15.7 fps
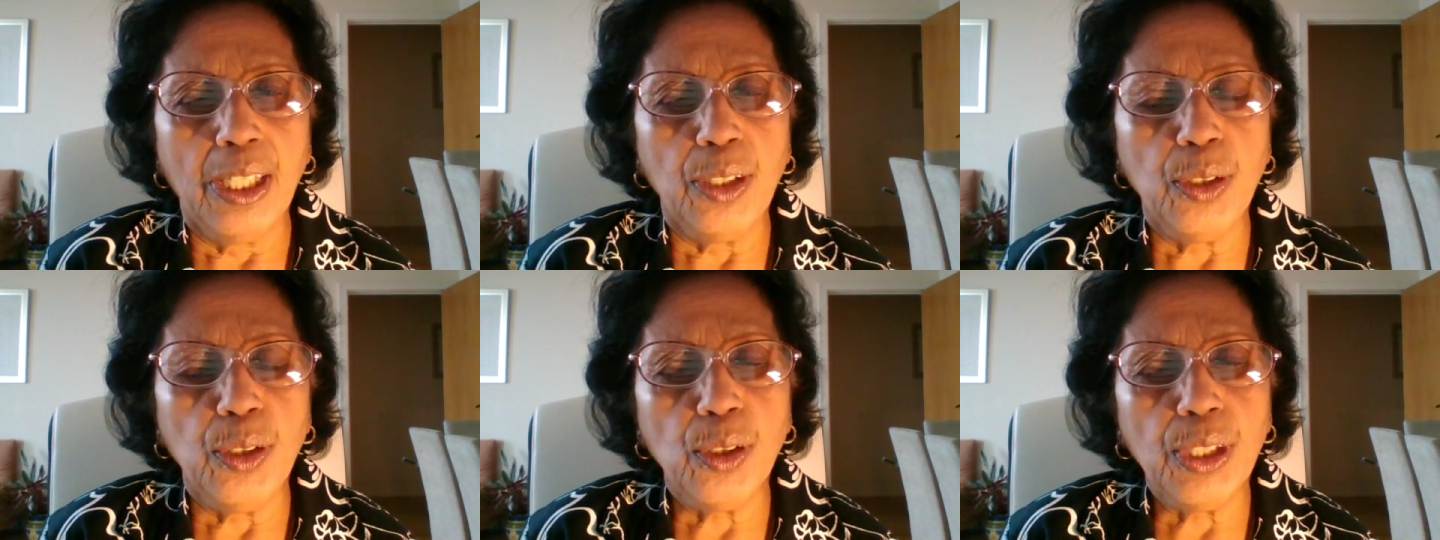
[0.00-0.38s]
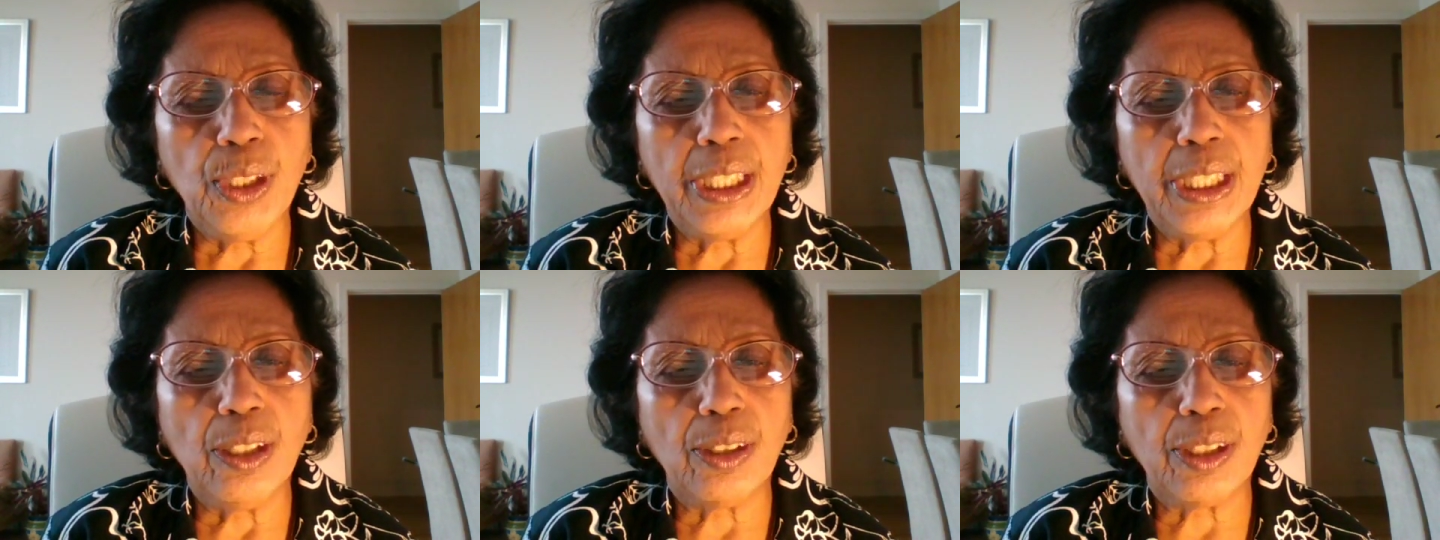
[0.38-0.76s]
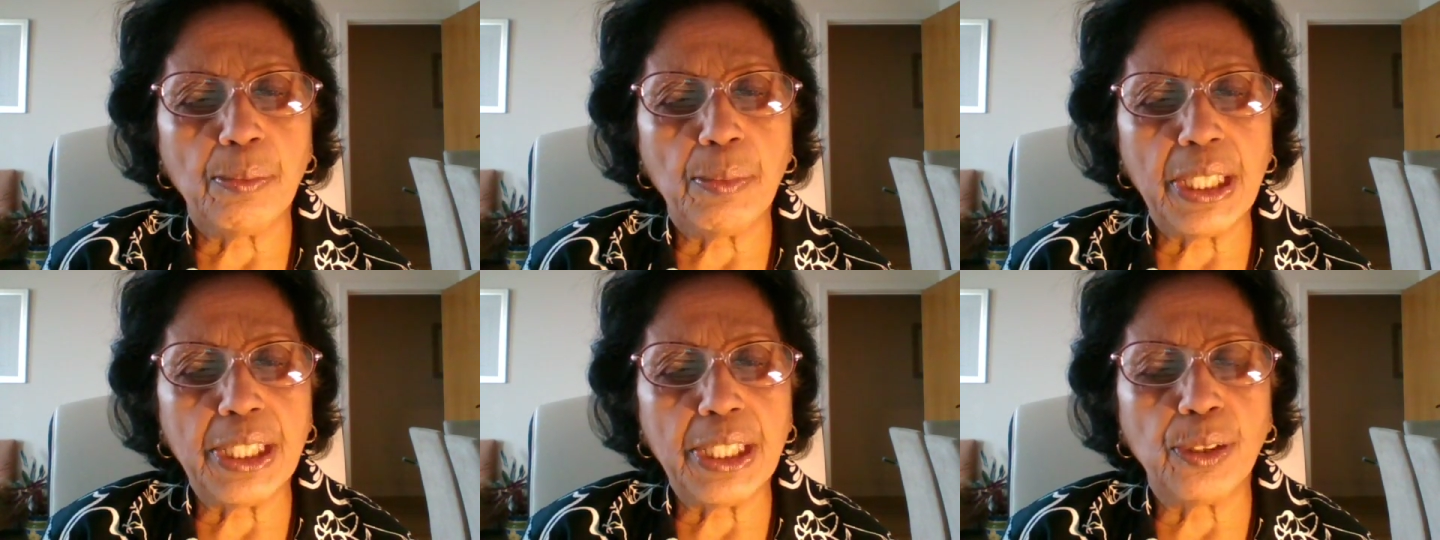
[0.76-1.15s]
You don't need a lot of
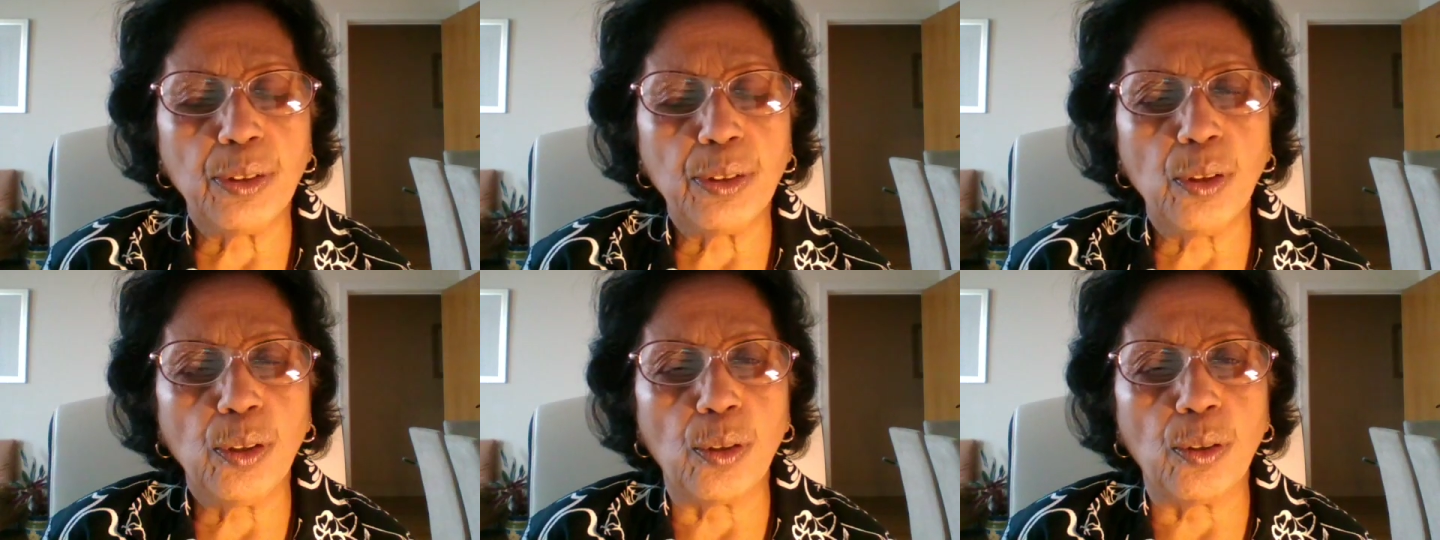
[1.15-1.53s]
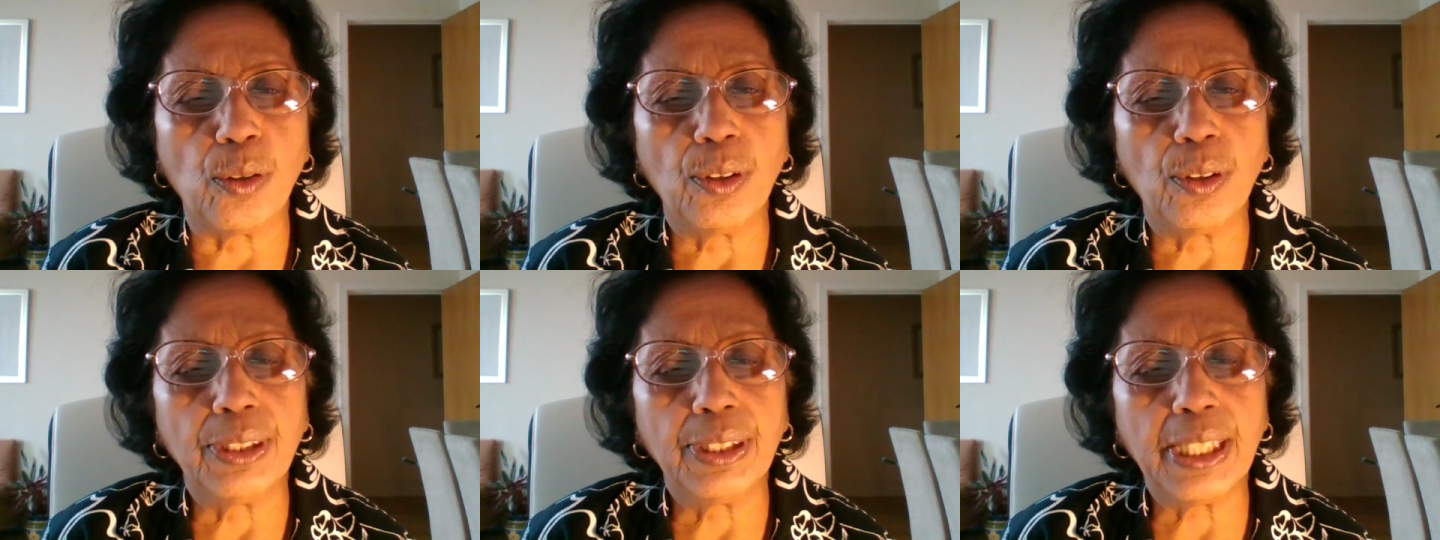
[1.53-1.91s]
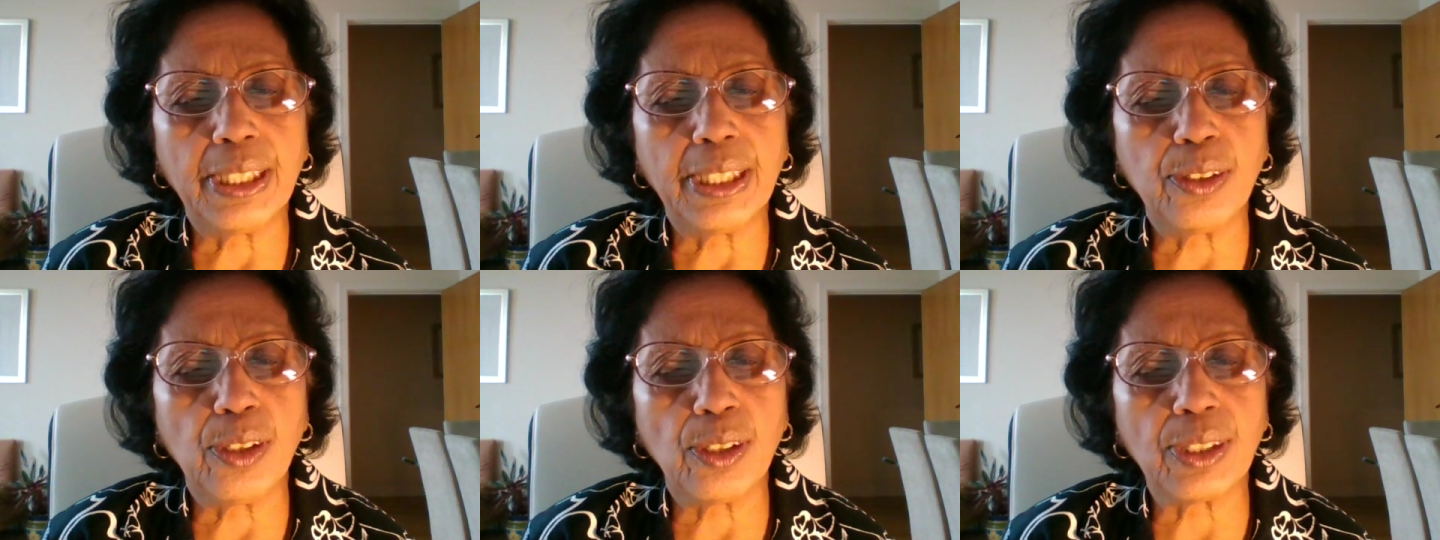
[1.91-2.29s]
money to grow.
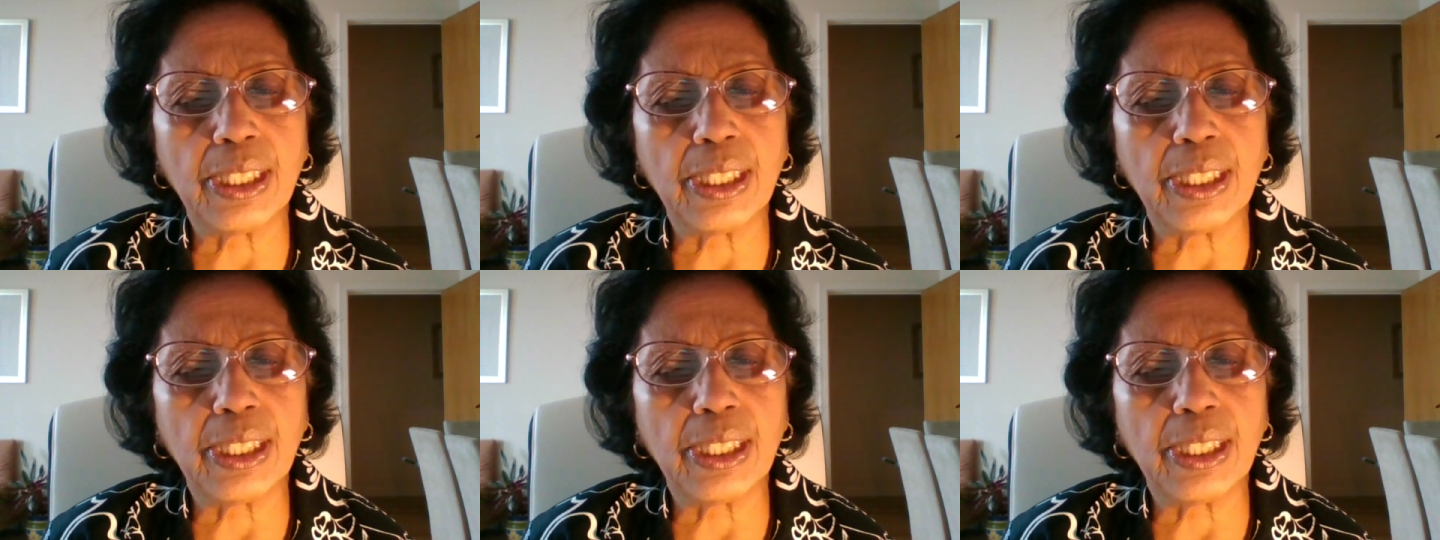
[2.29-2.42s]
That does,